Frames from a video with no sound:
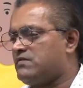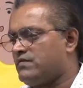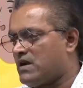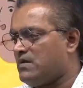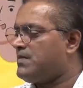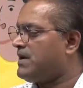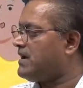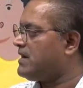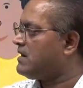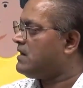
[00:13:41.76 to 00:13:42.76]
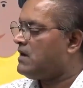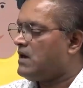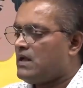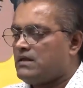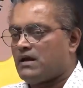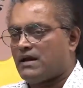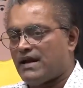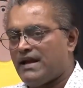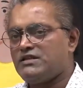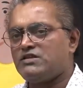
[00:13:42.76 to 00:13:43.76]
if we compare, the
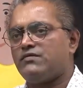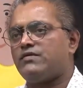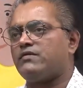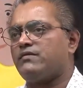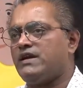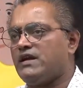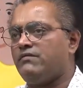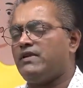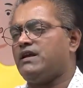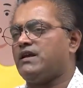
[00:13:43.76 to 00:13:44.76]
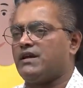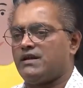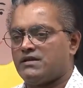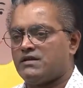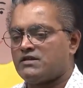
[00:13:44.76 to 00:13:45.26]
range of your vehicle will increase.